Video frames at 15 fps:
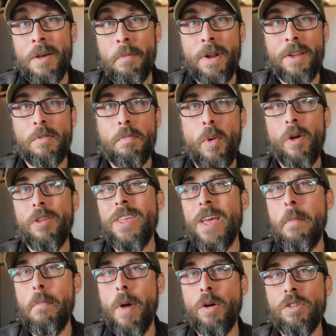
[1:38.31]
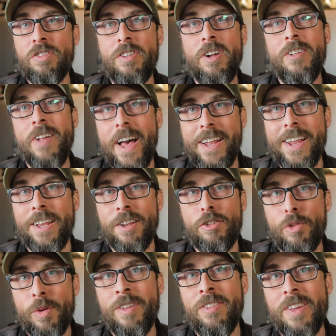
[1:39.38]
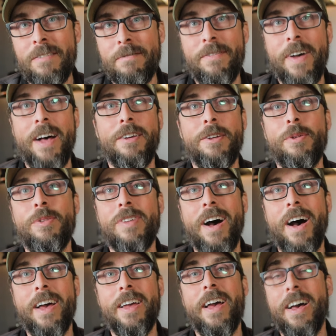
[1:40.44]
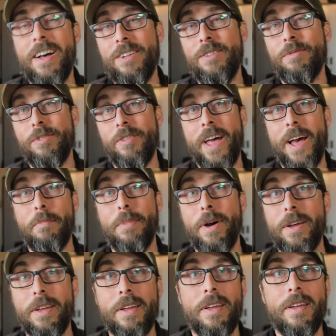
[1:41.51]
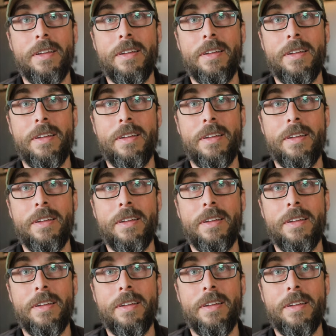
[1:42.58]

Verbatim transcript: but it's more the emotional and intrinsic values I held for that bike.